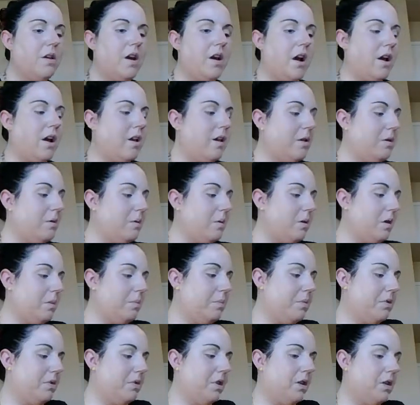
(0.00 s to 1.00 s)
I know I
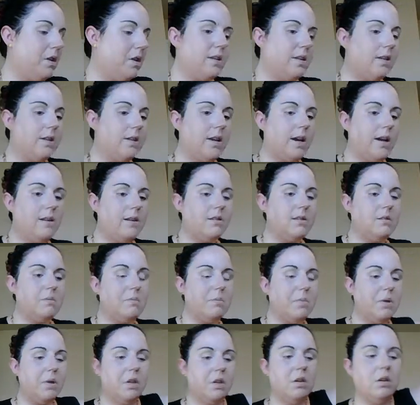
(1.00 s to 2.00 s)
put like the
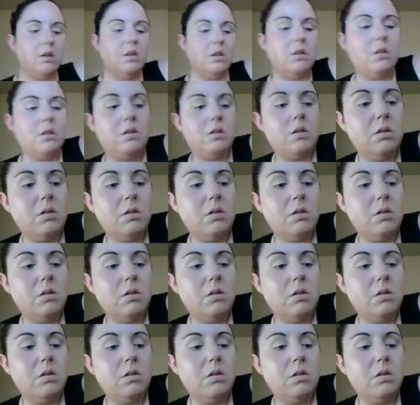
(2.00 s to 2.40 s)
lightest bit.